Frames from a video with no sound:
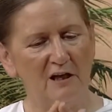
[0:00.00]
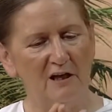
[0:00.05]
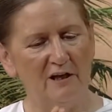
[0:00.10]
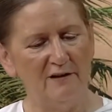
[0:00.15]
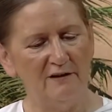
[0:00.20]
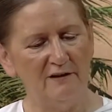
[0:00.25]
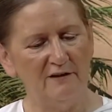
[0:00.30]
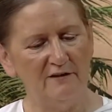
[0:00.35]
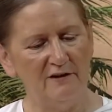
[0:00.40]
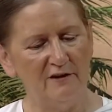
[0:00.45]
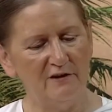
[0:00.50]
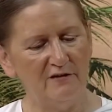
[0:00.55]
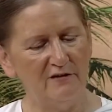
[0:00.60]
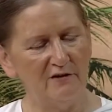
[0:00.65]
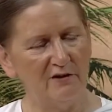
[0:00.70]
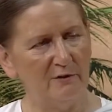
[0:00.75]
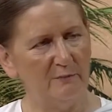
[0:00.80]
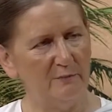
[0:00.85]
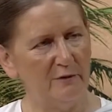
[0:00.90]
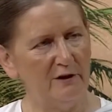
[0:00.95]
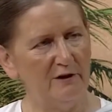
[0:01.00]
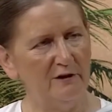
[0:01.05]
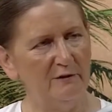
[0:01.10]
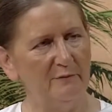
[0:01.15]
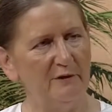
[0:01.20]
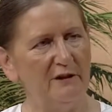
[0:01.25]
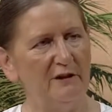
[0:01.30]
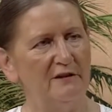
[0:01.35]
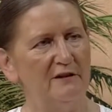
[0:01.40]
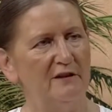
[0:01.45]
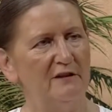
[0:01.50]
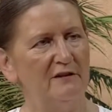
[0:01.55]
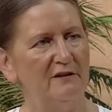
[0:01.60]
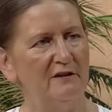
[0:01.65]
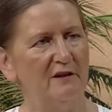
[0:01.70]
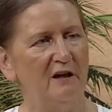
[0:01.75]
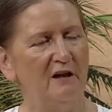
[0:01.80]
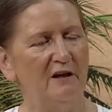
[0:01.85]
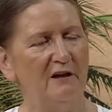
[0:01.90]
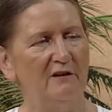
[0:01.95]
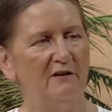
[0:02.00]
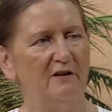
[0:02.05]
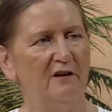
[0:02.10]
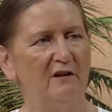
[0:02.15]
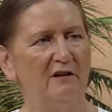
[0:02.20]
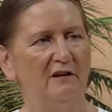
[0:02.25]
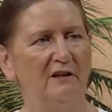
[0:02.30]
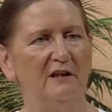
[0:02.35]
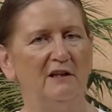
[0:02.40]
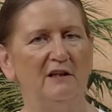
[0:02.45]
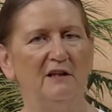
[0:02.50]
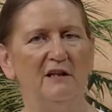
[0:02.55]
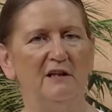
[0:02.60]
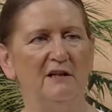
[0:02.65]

and there is a pyramid, there's a hierarchy,